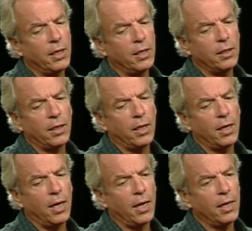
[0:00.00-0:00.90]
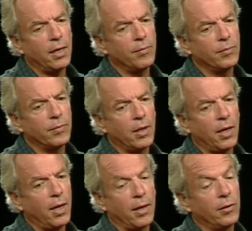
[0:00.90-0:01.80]
and
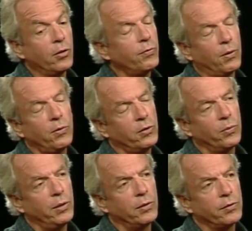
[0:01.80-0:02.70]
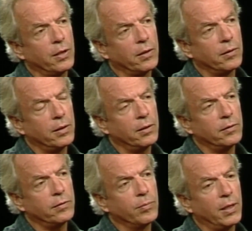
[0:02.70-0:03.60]
I look forward to winters now. It
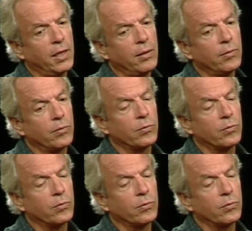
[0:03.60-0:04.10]
is my